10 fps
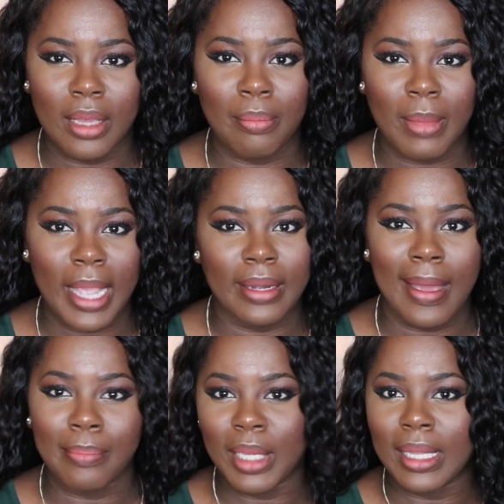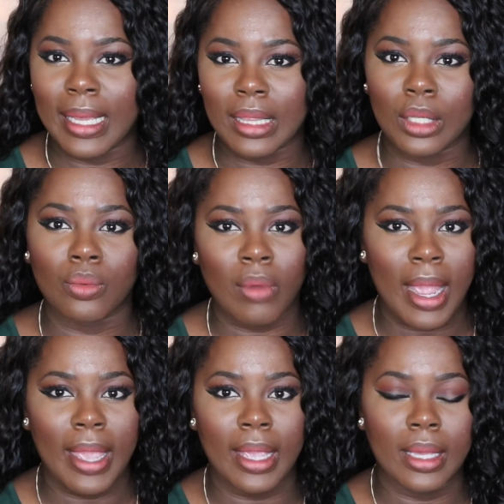it might not be like the
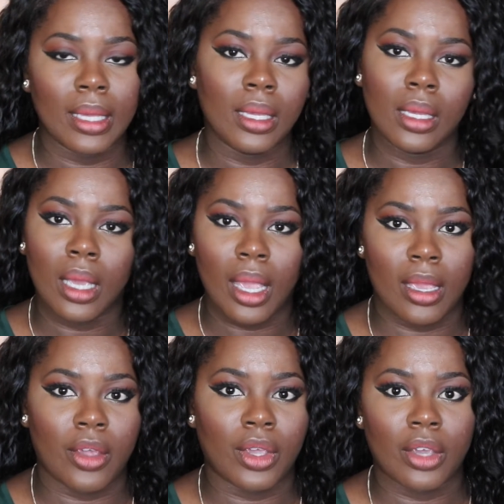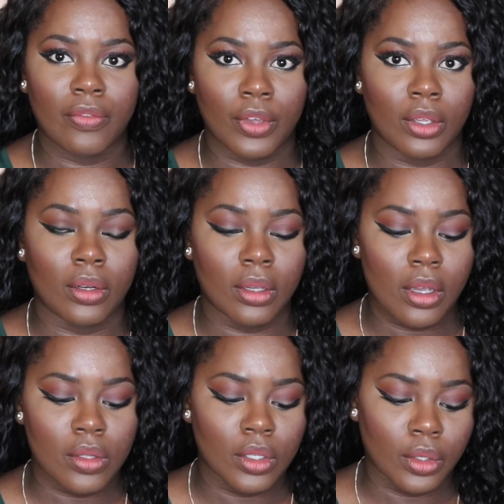right area for you to
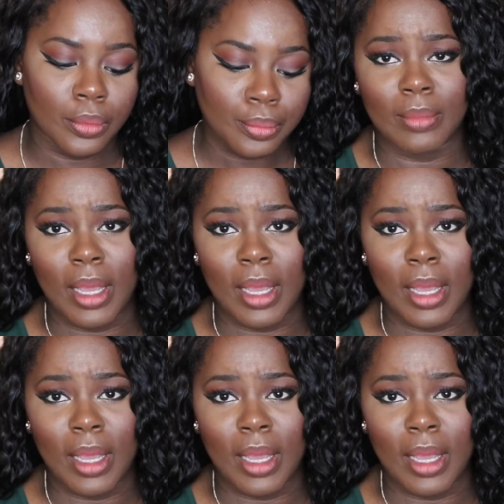go to.